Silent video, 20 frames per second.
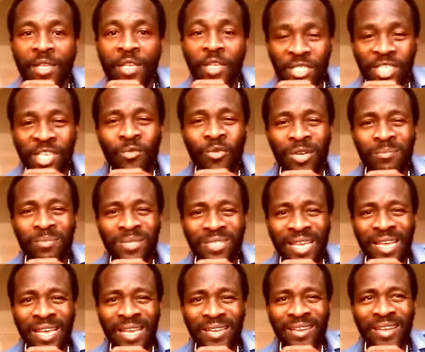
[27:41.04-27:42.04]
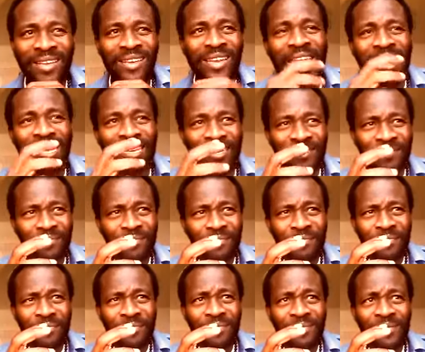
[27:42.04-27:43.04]
You see what I'm saying? Like,
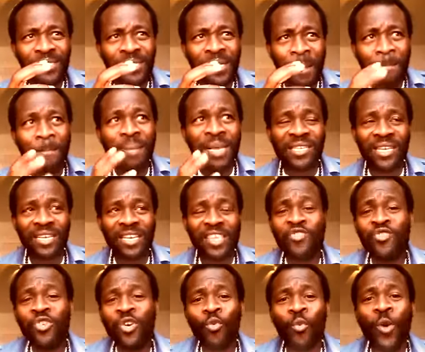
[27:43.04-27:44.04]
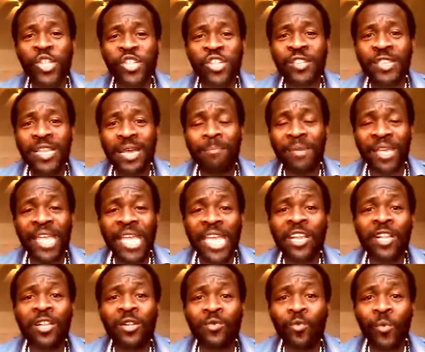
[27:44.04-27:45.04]
basically, you are wishing them
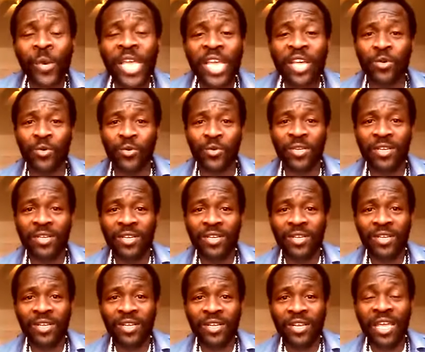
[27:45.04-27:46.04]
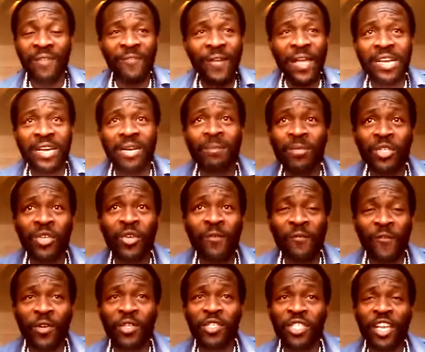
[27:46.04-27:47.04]
ill will. If I come to you
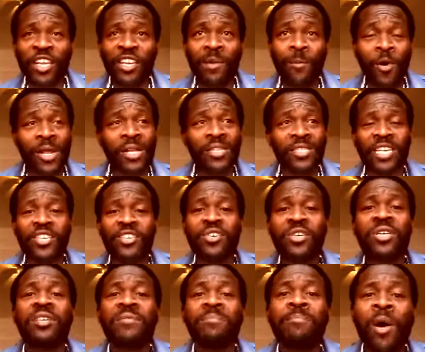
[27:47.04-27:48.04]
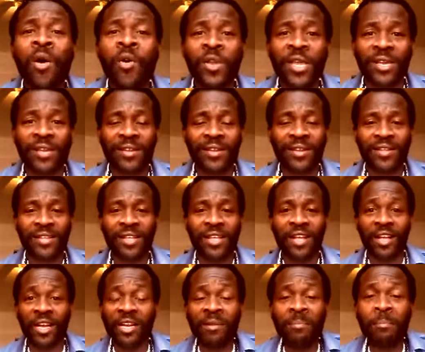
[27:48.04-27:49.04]
first thing in the morning and tell you good morning
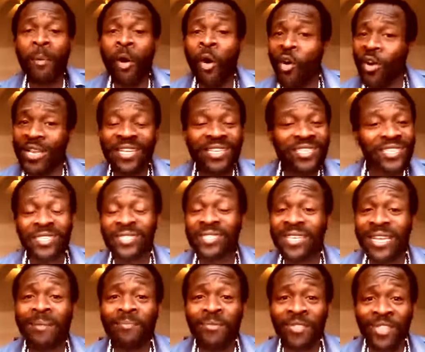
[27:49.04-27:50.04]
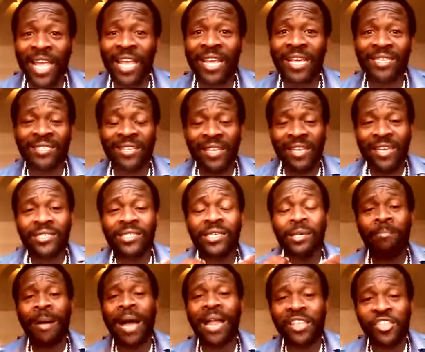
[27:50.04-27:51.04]
is the same thing. It's the
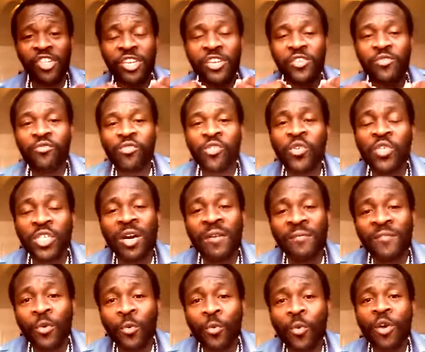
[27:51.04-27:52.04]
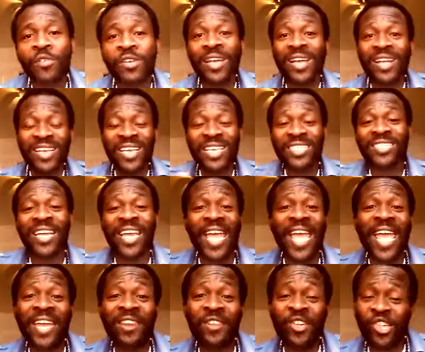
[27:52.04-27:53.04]
etymology, the root of the word, is
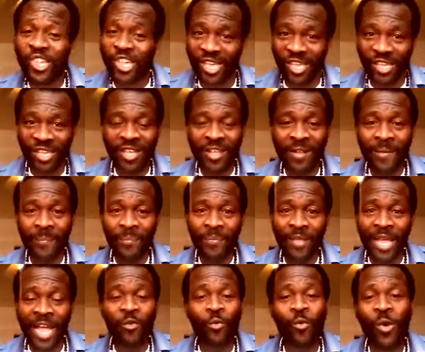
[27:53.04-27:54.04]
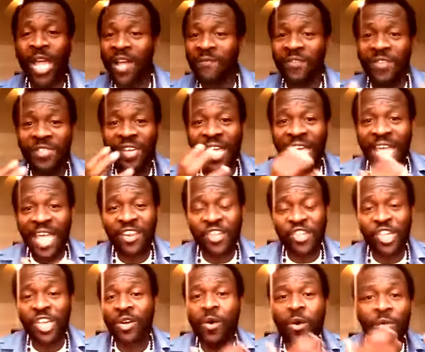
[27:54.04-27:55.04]
the energy. And wherever the
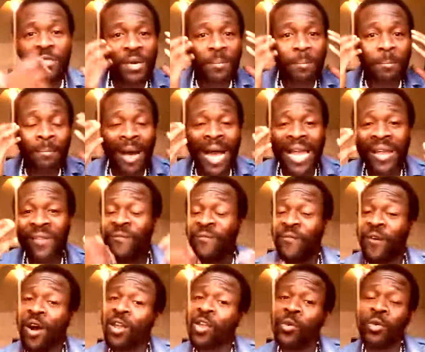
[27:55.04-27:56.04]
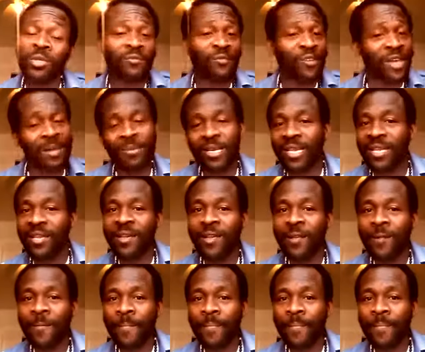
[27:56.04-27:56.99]
energy goes, the mind follows, family.